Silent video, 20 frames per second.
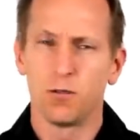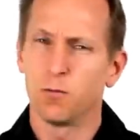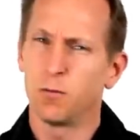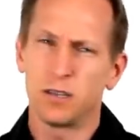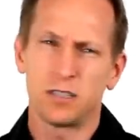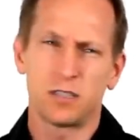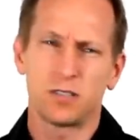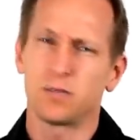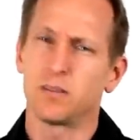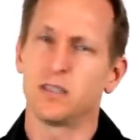
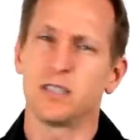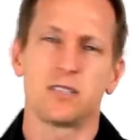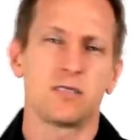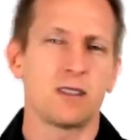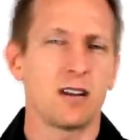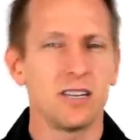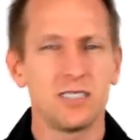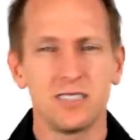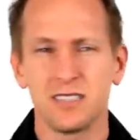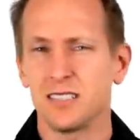one to three
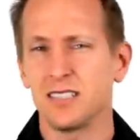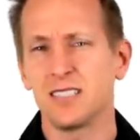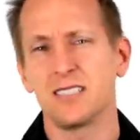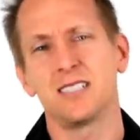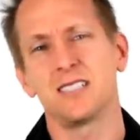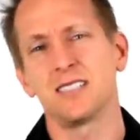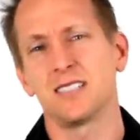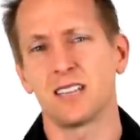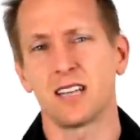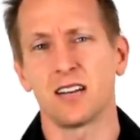strategies
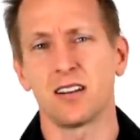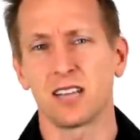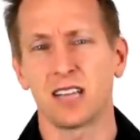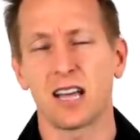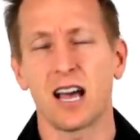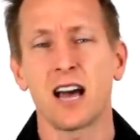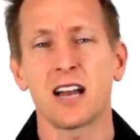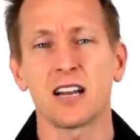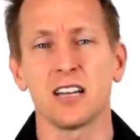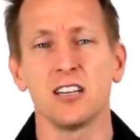just isn't going to
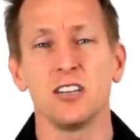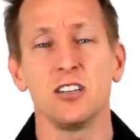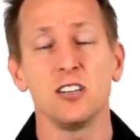cut it.